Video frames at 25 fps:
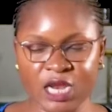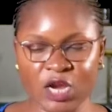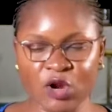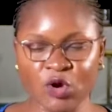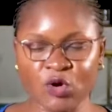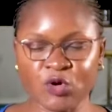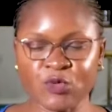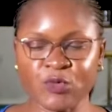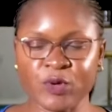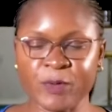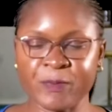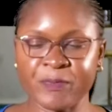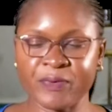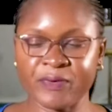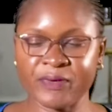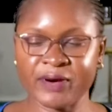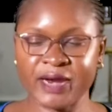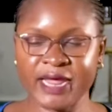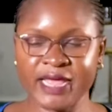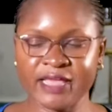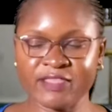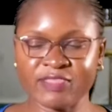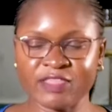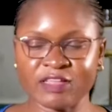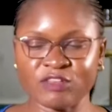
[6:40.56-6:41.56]
Lord, we
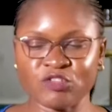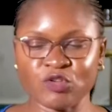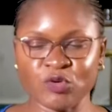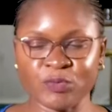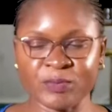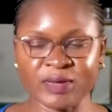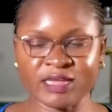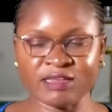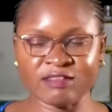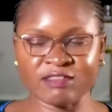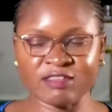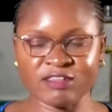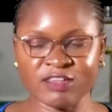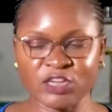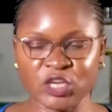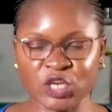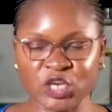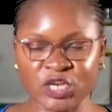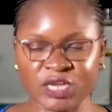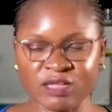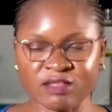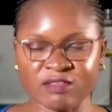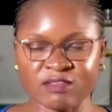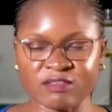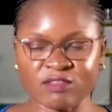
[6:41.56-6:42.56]
pray that you may teach
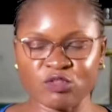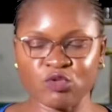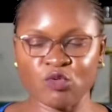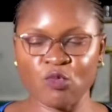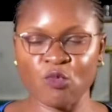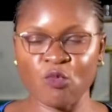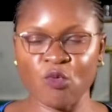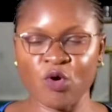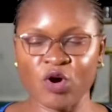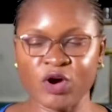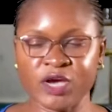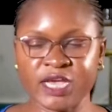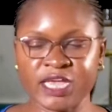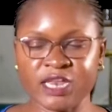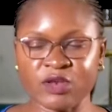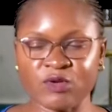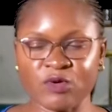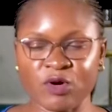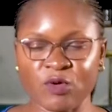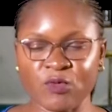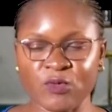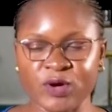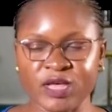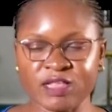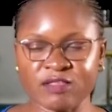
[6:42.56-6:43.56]
us to walk in
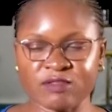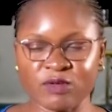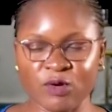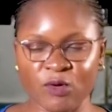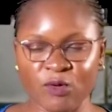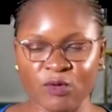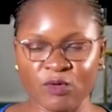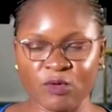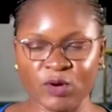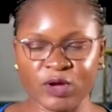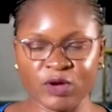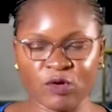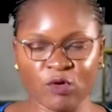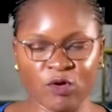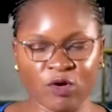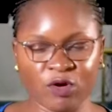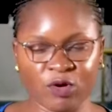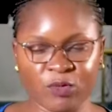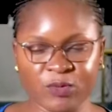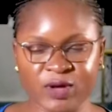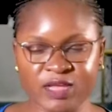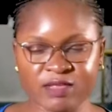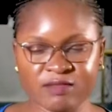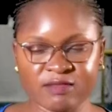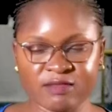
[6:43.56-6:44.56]
your ways
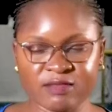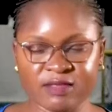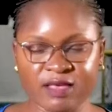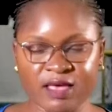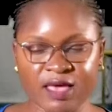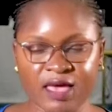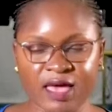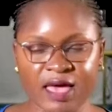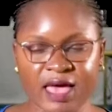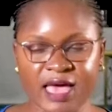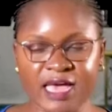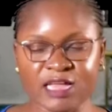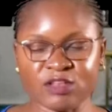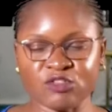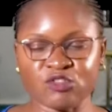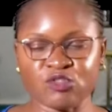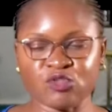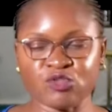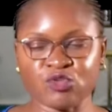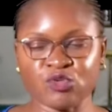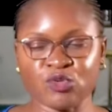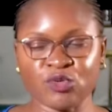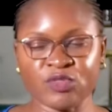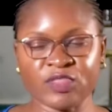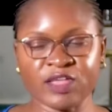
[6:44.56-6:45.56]
always and to
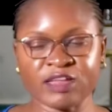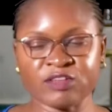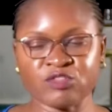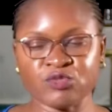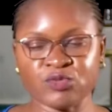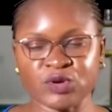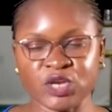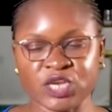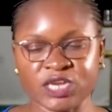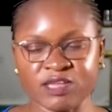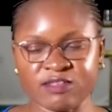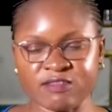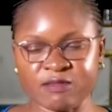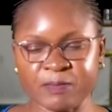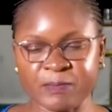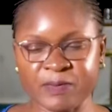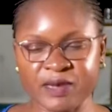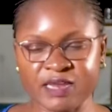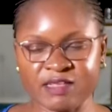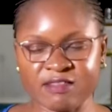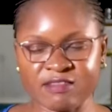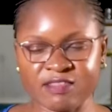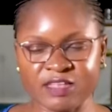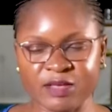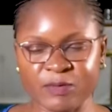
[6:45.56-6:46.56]
do that which is
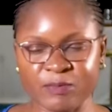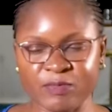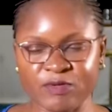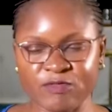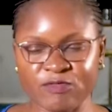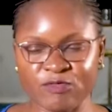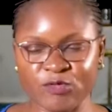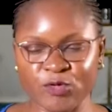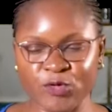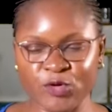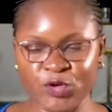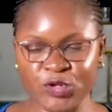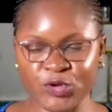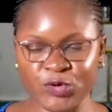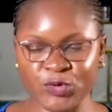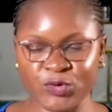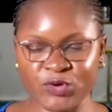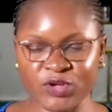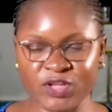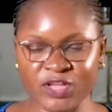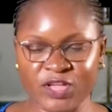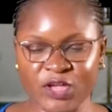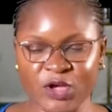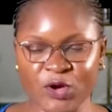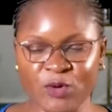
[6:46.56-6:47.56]
pleasing before you.
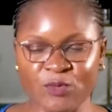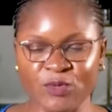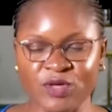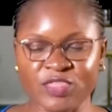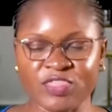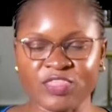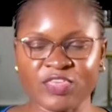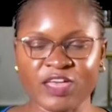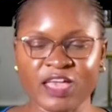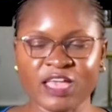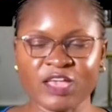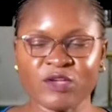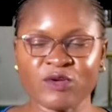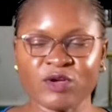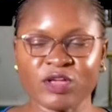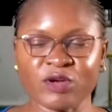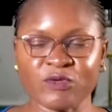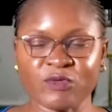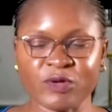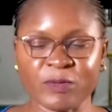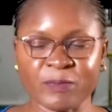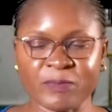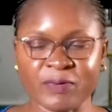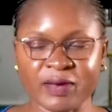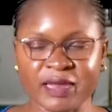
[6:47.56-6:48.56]
We thank you and
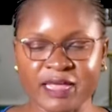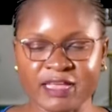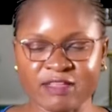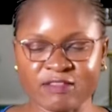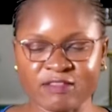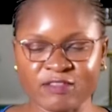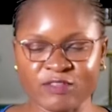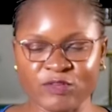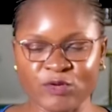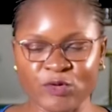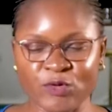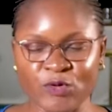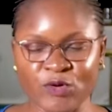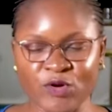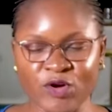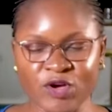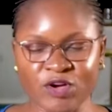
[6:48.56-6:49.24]
we bless you.